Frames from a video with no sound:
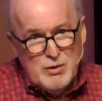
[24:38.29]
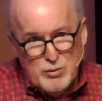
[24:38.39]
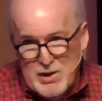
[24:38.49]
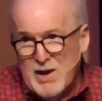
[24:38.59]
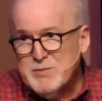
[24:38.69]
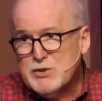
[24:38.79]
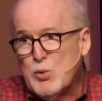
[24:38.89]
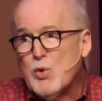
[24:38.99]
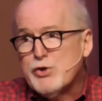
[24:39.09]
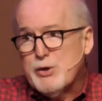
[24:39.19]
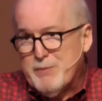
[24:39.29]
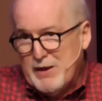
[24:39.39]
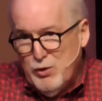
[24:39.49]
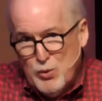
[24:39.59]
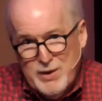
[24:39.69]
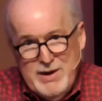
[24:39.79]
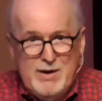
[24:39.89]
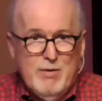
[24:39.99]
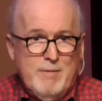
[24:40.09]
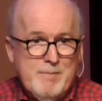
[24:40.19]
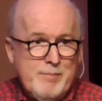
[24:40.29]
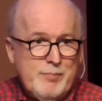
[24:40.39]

who comes to worship that you're here.